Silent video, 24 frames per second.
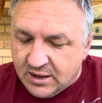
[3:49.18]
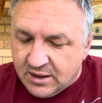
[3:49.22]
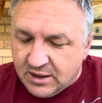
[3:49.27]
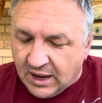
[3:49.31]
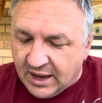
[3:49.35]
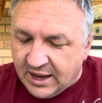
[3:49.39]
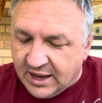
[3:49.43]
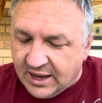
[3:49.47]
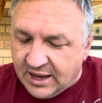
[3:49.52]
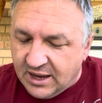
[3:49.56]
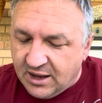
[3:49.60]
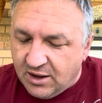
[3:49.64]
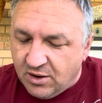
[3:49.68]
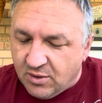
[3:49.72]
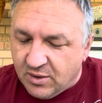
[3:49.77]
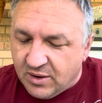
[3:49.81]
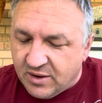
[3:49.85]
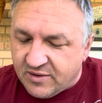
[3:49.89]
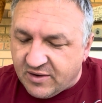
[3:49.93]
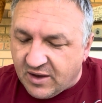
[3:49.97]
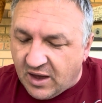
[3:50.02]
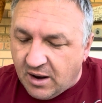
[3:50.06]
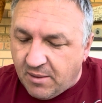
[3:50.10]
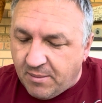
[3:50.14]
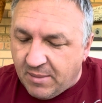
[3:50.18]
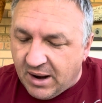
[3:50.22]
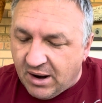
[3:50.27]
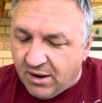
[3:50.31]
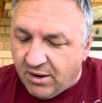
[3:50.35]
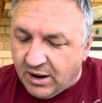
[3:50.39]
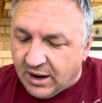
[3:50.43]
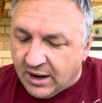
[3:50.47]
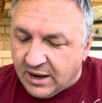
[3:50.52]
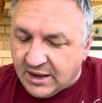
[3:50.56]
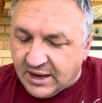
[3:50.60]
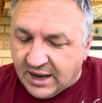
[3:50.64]
He who is
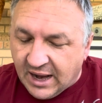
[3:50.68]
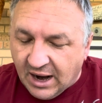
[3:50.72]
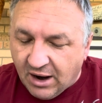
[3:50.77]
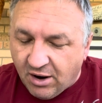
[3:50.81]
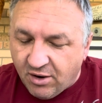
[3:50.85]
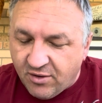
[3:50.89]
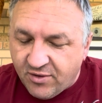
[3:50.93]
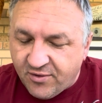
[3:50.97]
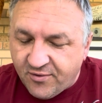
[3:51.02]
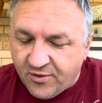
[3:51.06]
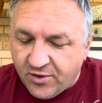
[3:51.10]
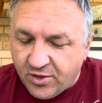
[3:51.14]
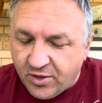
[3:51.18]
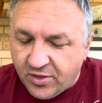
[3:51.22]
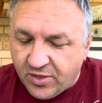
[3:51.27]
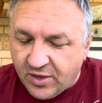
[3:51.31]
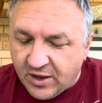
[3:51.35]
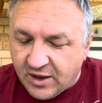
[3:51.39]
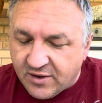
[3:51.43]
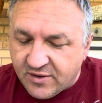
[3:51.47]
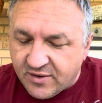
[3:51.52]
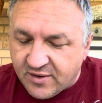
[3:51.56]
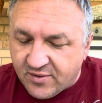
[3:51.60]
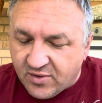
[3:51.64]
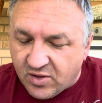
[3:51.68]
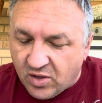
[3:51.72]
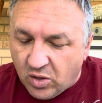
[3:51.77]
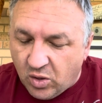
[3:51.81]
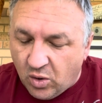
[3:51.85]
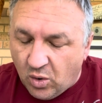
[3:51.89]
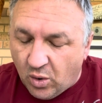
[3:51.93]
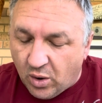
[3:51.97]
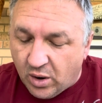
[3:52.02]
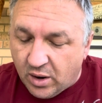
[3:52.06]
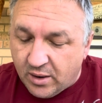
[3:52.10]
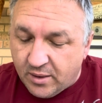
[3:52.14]
unmarried cares for the things of the
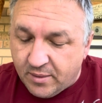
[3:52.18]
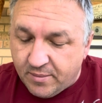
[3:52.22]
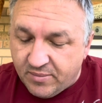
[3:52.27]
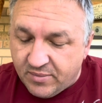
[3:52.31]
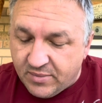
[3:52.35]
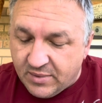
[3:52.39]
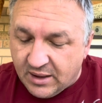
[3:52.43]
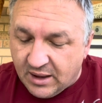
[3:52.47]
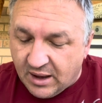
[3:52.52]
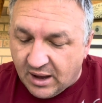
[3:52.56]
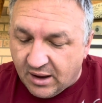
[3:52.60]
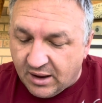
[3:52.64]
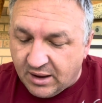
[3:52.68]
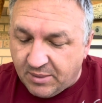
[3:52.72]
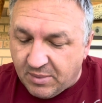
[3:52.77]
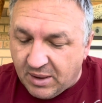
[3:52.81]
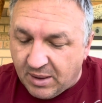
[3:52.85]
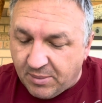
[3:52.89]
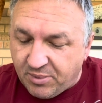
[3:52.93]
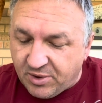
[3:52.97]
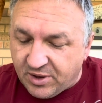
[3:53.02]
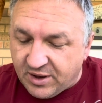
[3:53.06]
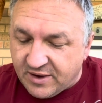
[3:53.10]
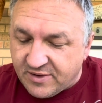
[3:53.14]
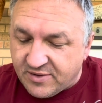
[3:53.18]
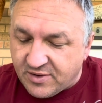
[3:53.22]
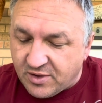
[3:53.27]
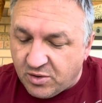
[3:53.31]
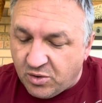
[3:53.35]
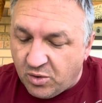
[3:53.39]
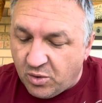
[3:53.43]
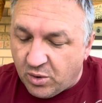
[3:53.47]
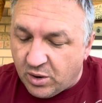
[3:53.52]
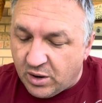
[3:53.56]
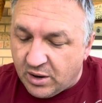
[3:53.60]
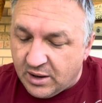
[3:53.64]
Lord, how he may please the
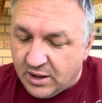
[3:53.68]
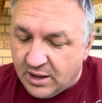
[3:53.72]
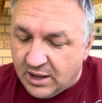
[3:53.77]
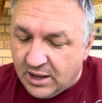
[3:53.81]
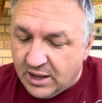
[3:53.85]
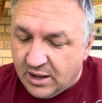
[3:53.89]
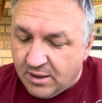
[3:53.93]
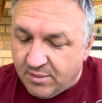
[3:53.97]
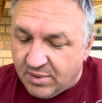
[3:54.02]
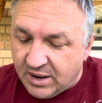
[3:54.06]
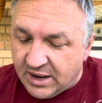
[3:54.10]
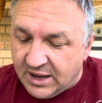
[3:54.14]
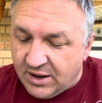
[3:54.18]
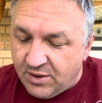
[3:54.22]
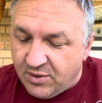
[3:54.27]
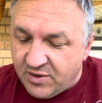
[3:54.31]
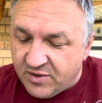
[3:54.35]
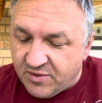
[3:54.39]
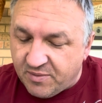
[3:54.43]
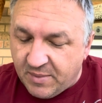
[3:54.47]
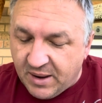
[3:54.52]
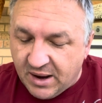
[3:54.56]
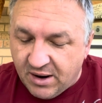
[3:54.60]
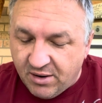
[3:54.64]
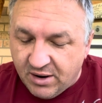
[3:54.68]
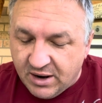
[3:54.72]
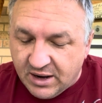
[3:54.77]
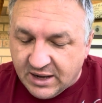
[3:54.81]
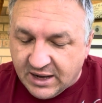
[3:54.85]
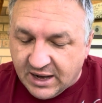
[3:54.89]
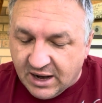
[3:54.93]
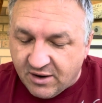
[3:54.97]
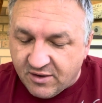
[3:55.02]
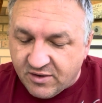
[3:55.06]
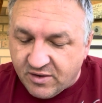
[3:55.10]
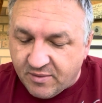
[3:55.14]
Lord. But he who is married
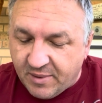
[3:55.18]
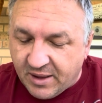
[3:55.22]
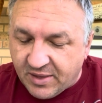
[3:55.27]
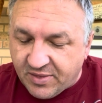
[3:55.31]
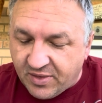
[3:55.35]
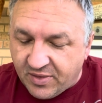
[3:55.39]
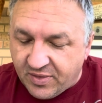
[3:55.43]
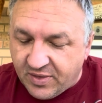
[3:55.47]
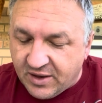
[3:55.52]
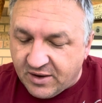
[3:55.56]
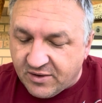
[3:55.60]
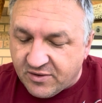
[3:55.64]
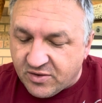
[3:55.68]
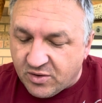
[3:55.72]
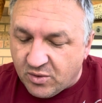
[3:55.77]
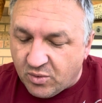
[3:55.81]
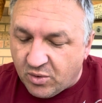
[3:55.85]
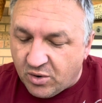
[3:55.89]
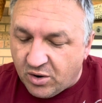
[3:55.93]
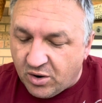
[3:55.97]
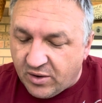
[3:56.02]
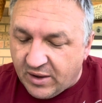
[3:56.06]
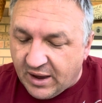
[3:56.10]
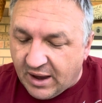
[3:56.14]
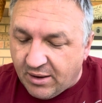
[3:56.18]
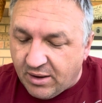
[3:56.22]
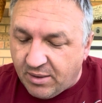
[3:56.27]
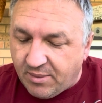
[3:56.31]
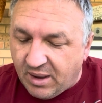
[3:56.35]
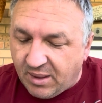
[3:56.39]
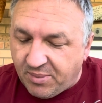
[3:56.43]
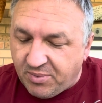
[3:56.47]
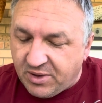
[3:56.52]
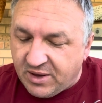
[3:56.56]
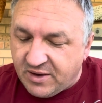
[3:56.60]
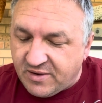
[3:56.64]
cares about the things of the world, how he
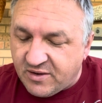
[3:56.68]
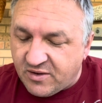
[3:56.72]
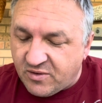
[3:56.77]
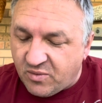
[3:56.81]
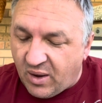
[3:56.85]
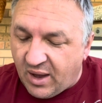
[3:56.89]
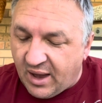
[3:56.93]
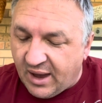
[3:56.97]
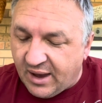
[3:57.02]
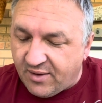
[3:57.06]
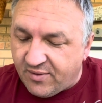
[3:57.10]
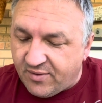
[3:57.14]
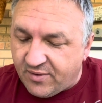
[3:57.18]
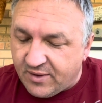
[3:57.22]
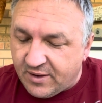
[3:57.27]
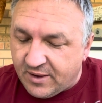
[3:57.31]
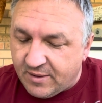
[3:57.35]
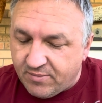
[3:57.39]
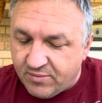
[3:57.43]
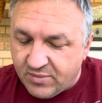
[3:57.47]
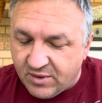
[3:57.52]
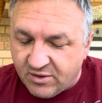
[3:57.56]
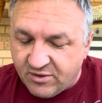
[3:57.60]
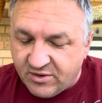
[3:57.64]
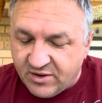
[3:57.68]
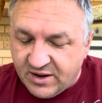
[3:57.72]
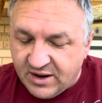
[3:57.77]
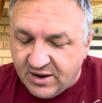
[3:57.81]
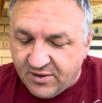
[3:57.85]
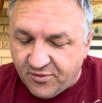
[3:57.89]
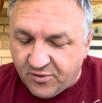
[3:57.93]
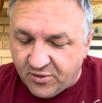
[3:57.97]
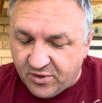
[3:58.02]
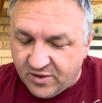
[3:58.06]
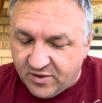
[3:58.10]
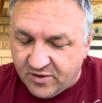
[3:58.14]
may please his wife. There's a
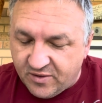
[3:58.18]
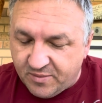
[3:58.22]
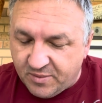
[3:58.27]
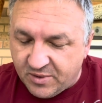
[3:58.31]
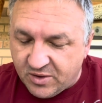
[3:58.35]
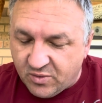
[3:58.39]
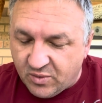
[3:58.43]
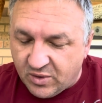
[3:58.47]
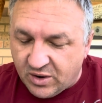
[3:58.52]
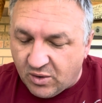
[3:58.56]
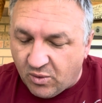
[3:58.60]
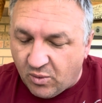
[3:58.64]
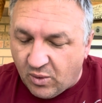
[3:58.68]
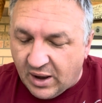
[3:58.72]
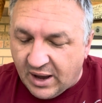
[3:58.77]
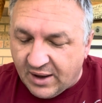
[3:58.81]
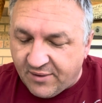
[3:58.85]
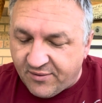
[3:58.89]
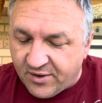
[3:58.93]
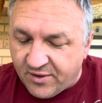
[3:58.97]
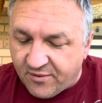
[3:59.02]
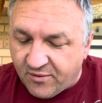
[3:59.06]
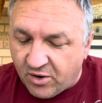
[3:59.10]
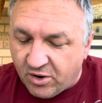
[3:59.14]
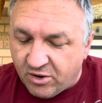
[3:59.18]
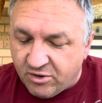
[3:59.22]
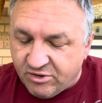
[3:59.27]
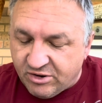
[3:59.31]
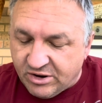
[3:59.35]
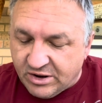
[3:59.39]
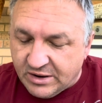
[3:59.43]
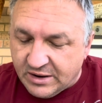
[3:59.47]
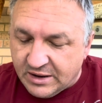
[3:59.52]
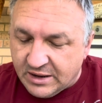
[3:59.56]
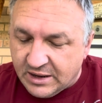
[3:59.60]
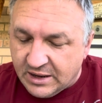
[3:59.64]
difference between a wife and a
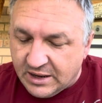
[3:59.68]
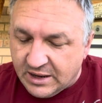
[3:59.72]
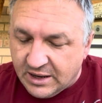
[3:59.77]
virgin.